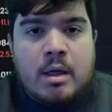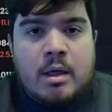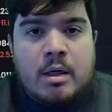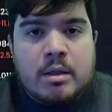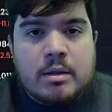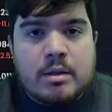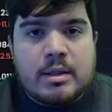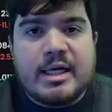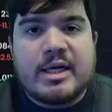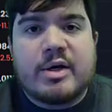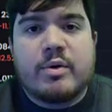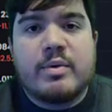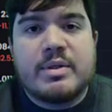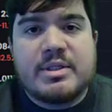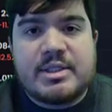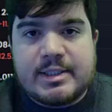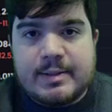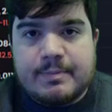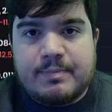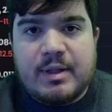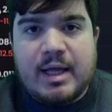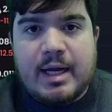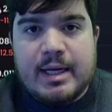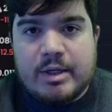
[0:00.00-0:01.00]
liquid
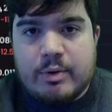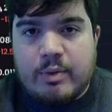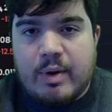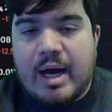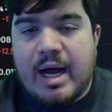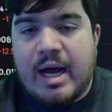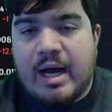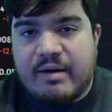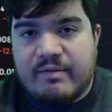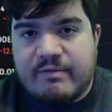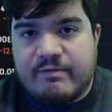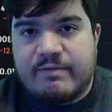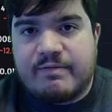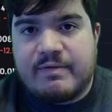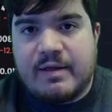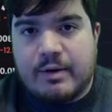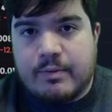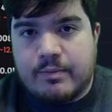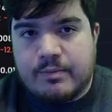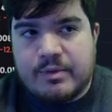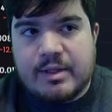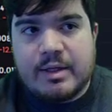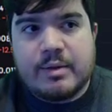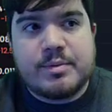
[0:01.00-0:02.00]
supply you have
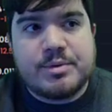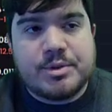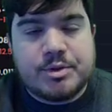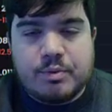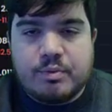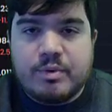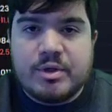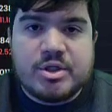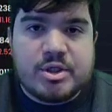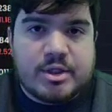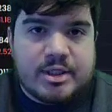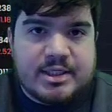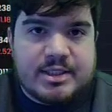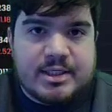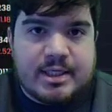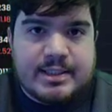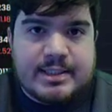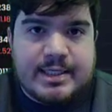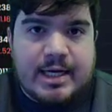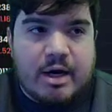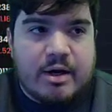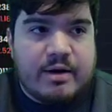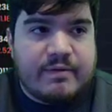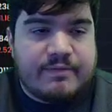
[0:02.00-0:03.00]
that was originally
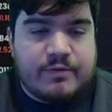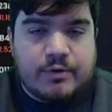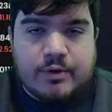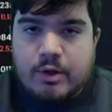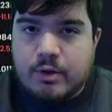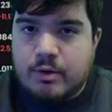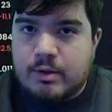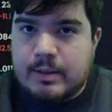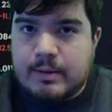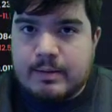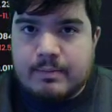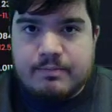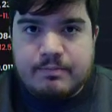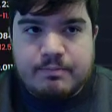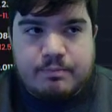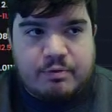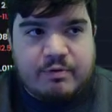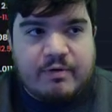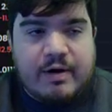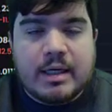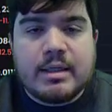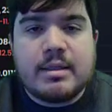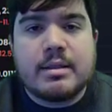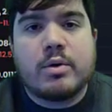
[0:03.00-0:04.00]
sent out, if you're currently
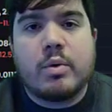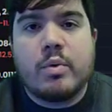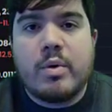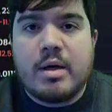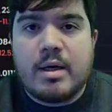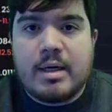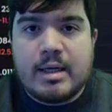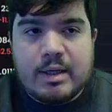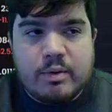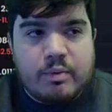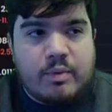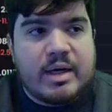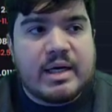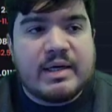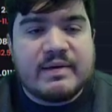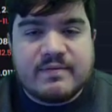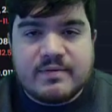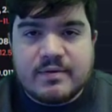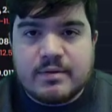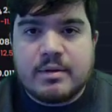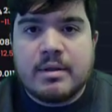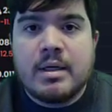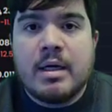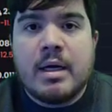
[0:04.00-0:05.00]
providing liquidity,
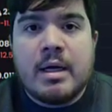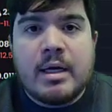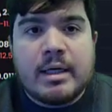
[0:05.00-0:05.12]
whatever,